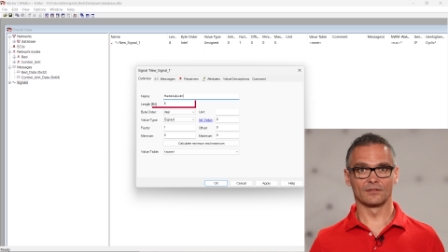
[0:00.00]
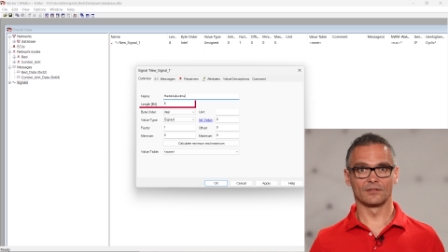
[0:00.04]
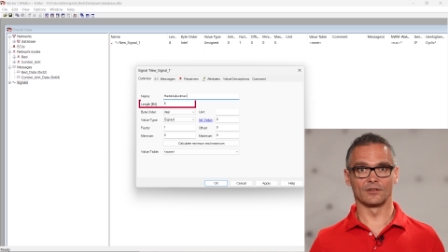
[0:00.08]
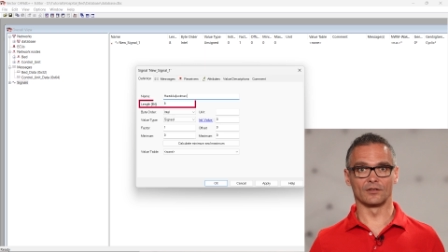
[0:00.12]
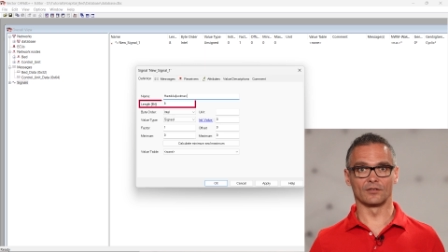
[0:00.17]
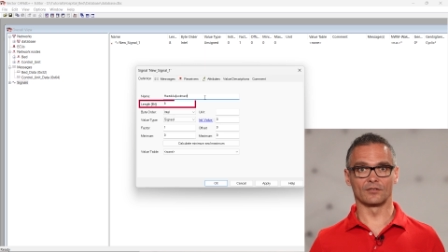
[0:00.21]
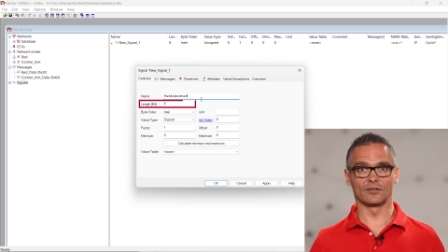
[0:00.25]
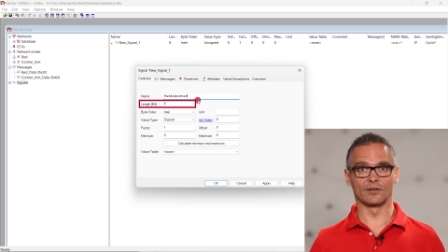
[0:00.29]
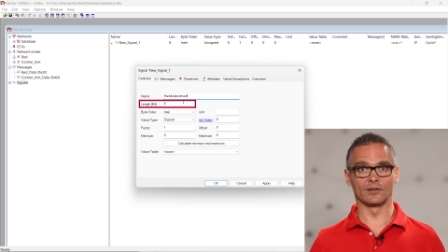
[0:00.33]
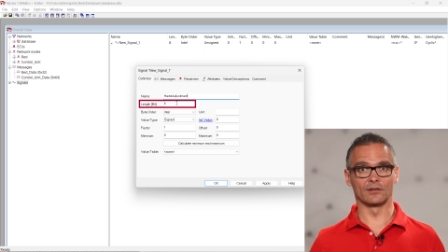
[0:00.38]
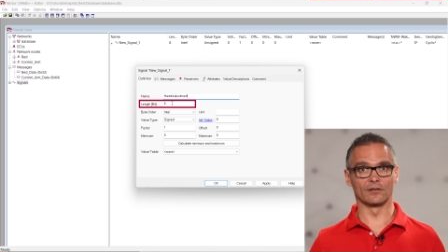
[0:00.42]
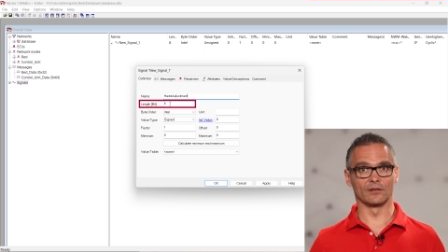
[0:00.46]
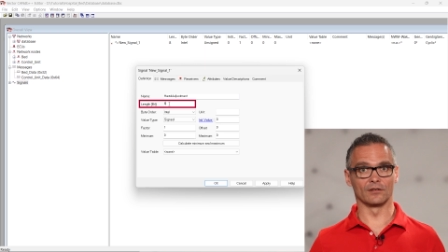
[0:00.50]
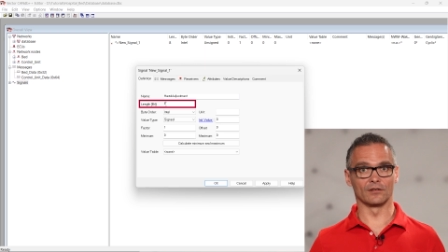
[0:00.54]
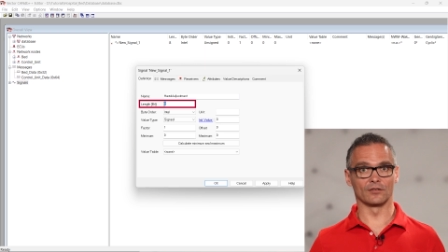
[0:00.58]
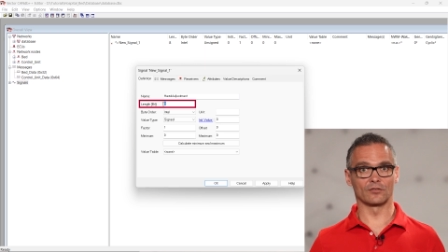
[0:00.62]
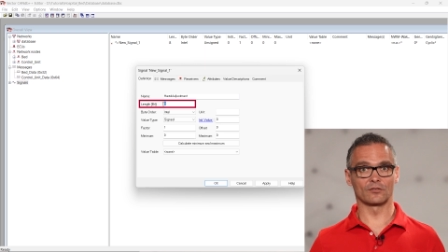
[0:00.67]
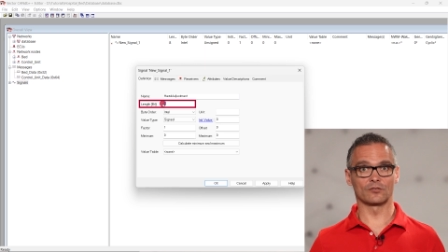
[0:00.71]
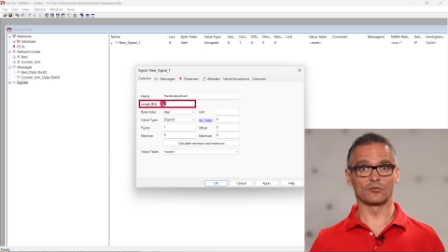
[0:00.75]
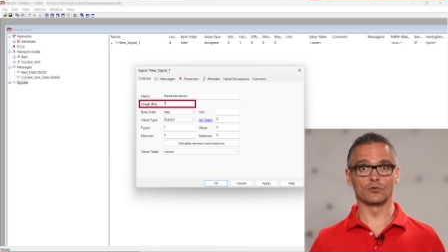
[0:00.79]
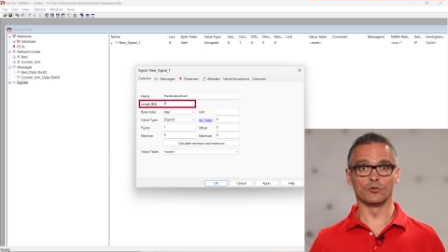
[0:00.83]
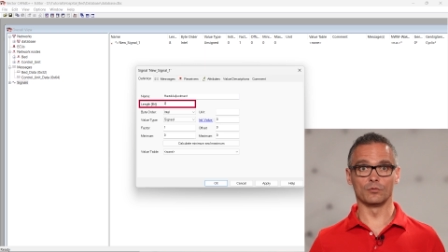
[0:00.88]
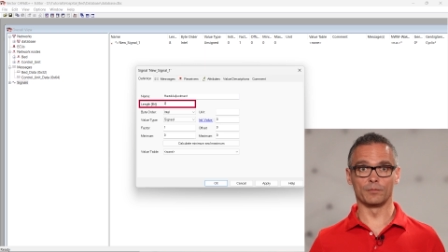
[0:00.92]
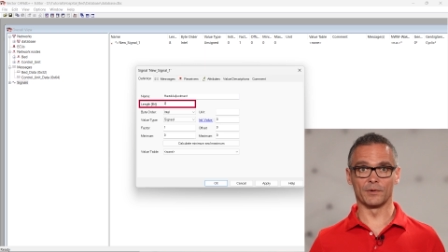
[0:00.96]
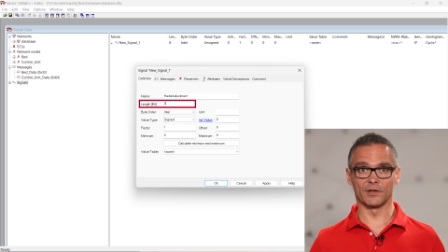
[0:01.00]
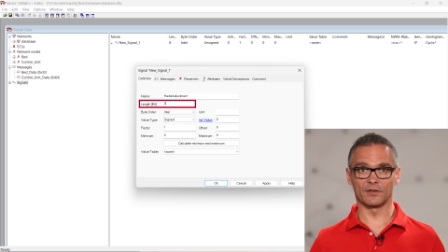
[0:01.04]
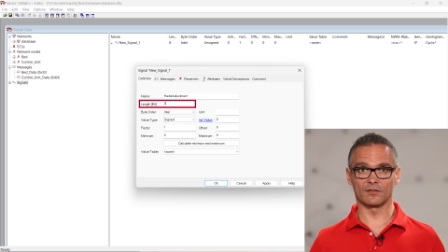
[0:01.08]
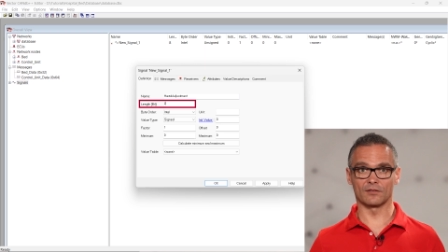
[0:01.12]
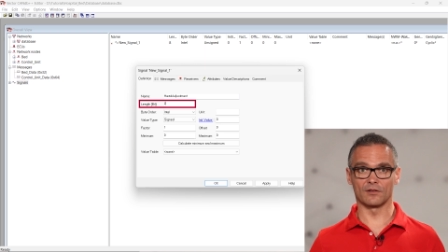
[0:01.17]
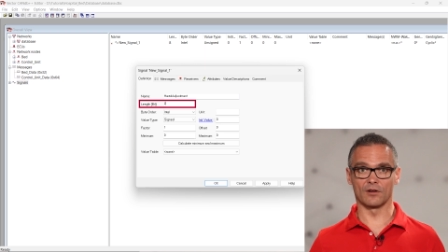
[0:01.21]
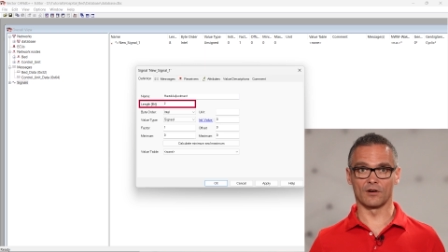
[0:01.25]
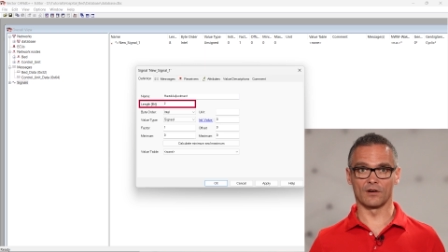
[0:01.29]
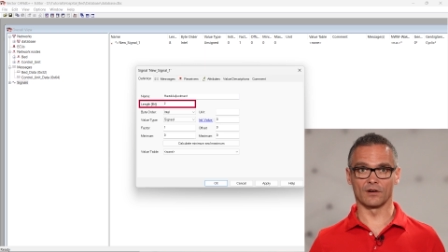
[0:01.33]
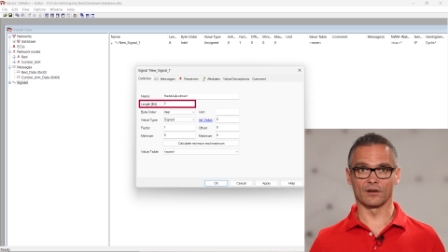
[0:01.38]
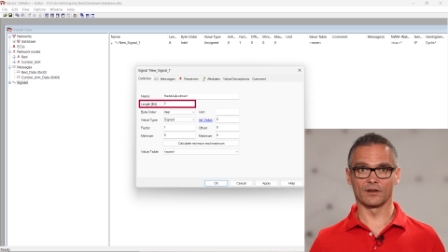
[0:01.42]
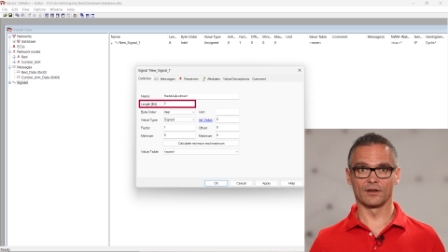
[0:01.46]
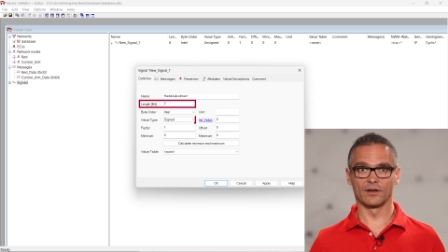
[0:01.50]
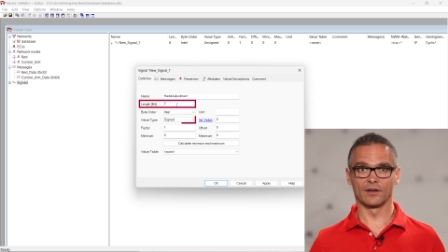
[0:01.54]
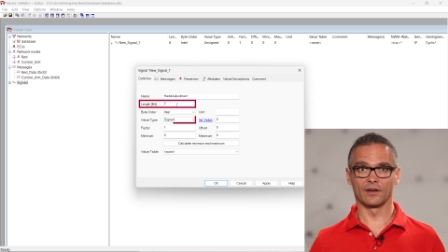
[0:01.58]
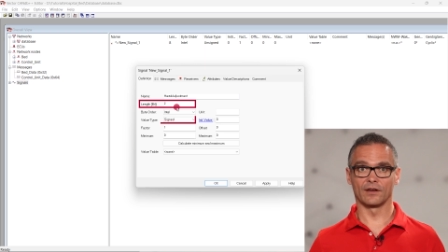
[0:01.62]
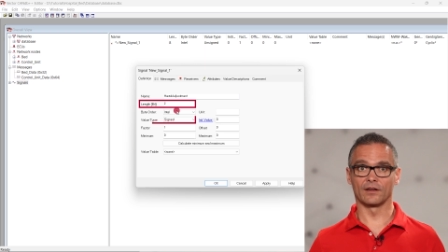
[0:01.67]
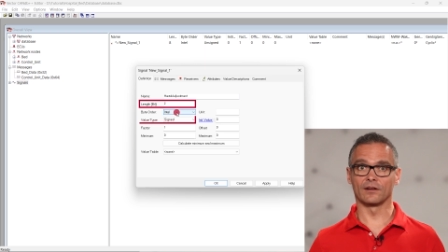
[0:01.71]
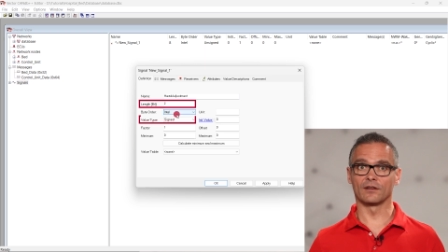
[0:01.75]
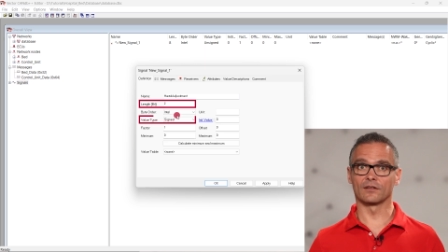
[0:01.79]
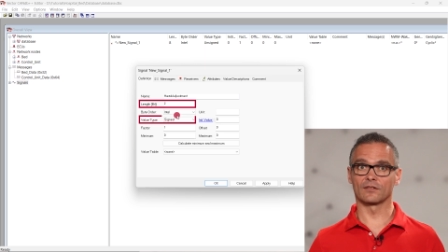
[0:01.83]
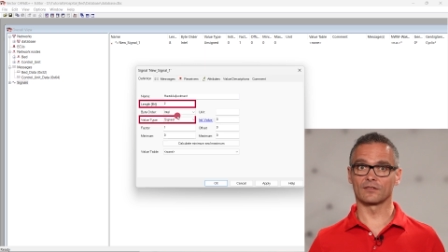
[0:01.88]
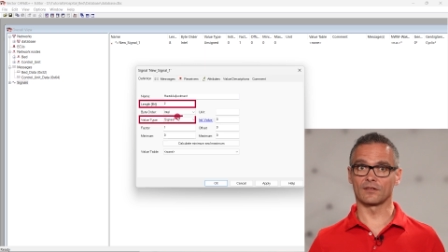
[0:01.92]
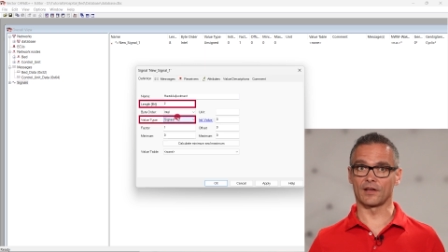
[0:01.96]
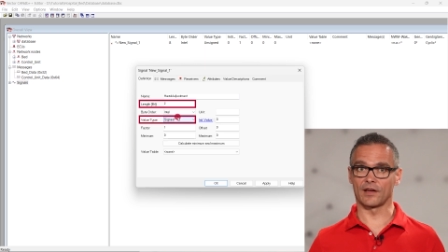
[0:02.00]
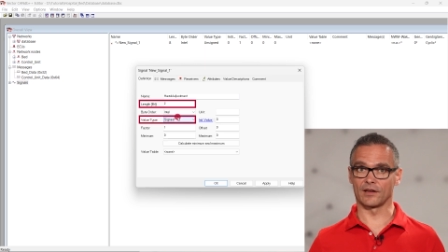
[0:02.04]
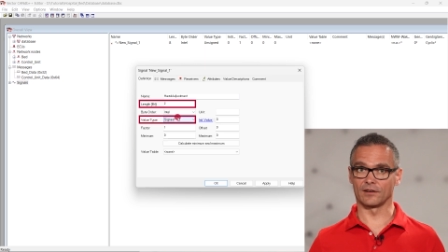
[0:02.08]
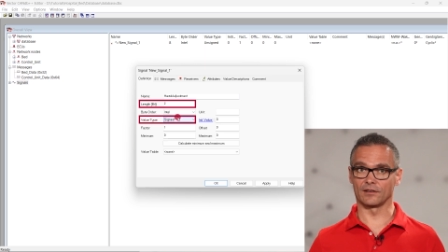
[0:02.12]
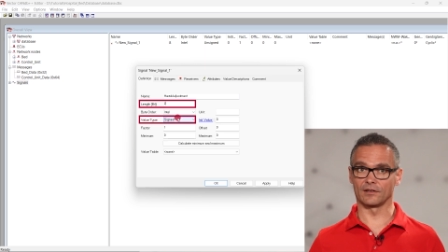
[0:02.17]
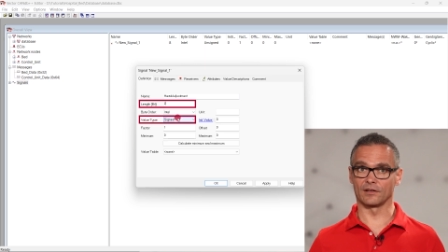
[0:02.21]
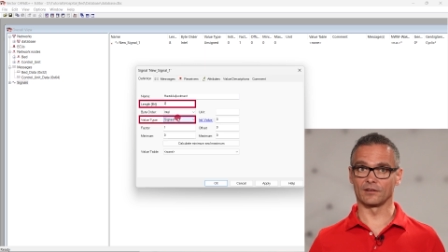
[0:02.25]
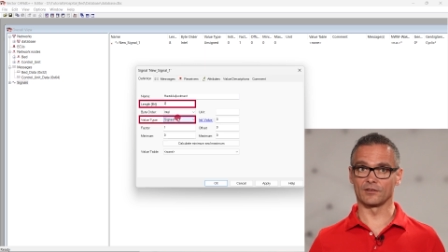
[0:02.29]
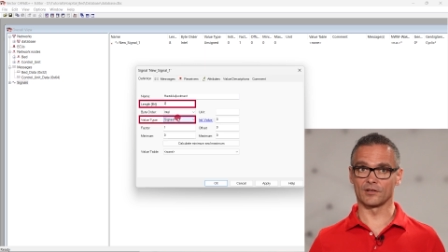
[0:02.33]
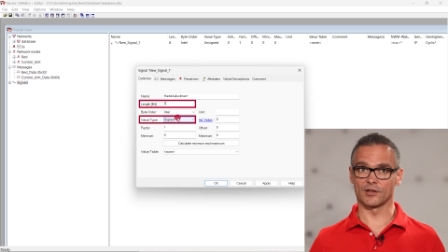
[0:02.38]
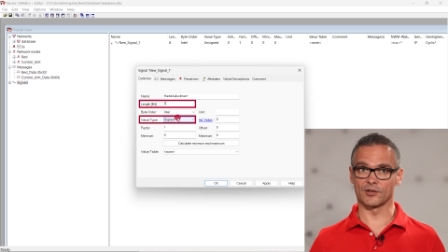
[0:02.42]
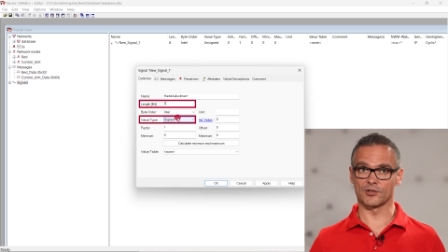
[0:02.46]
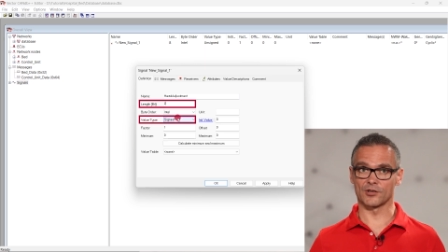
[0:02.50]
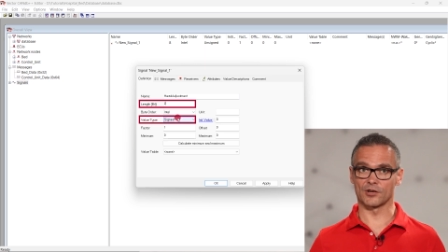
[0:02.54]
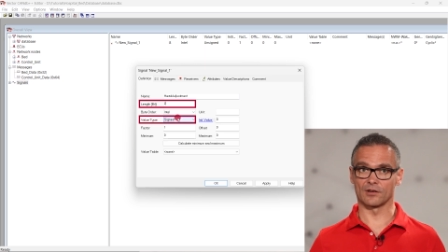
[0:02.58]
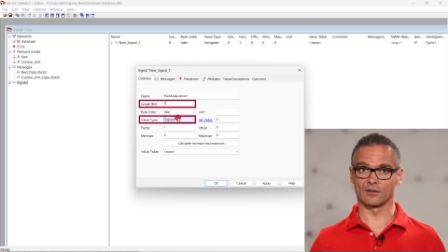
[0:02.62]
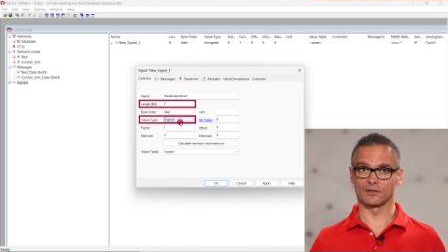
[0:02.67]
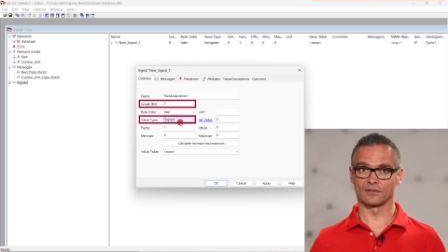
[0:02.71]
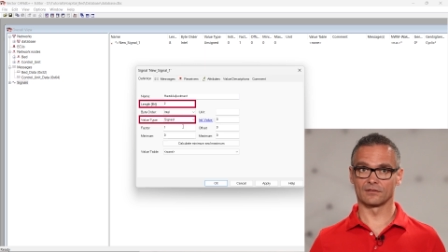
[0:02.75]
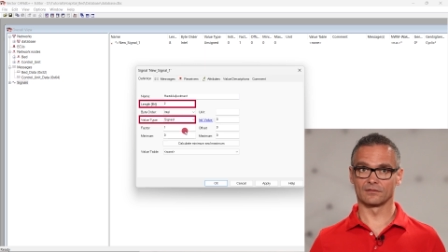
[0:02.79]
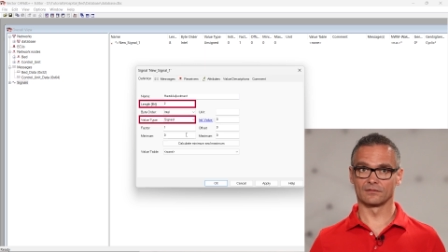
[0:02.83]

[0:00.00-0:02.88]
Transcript: The signal is 2 bits long and a signed integer.